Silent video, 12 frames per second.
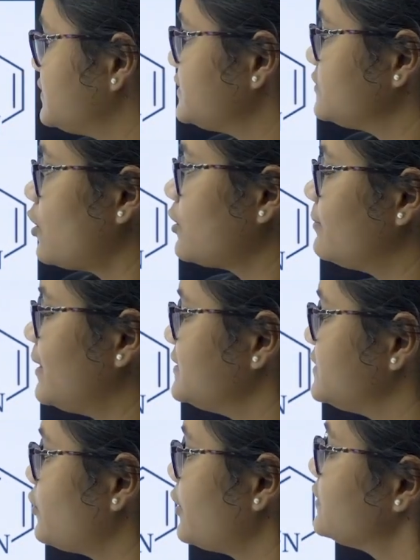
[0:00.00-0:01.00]
this is
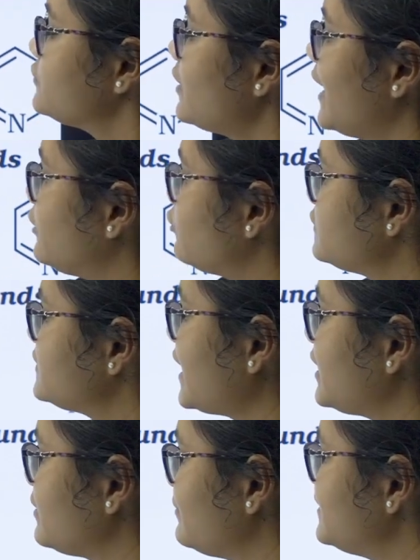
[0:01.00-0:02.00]
non-benzenoid so
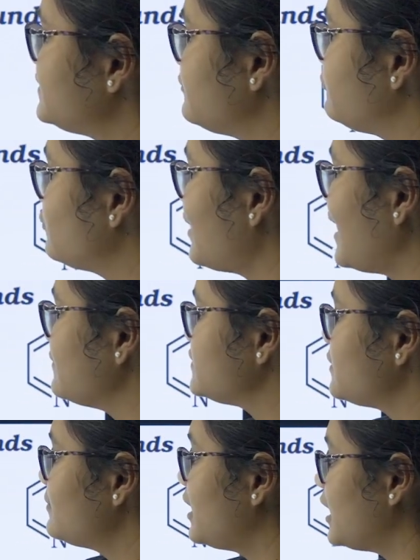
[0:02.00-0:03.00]
heterocyclic means if you have
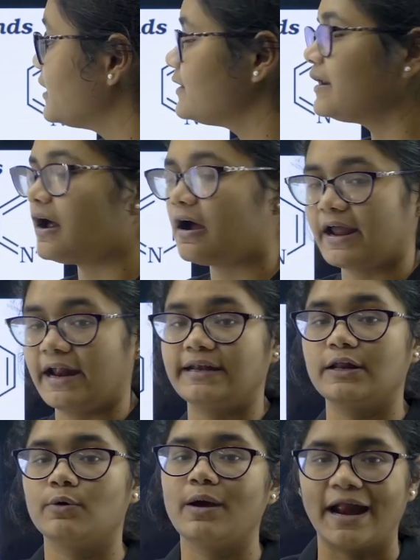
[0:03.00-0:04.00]
some other
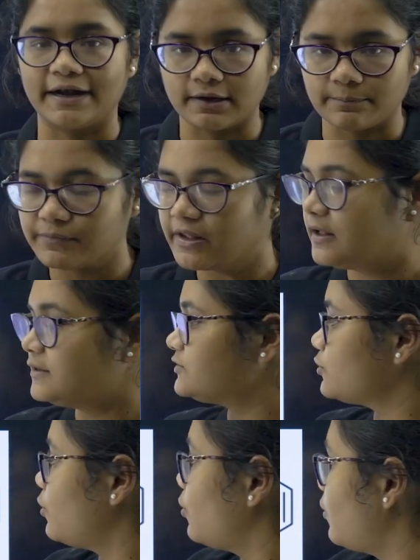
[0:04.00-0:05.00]
hetero atom
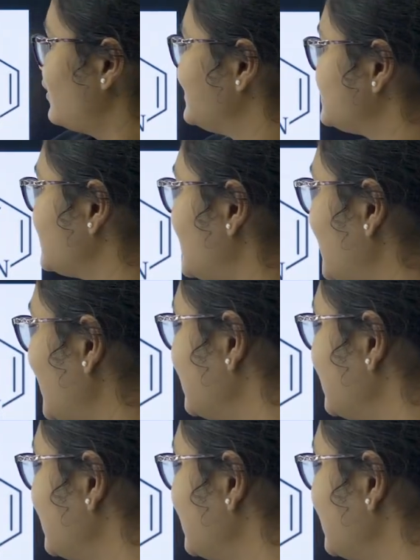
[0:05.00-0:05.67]
so o is there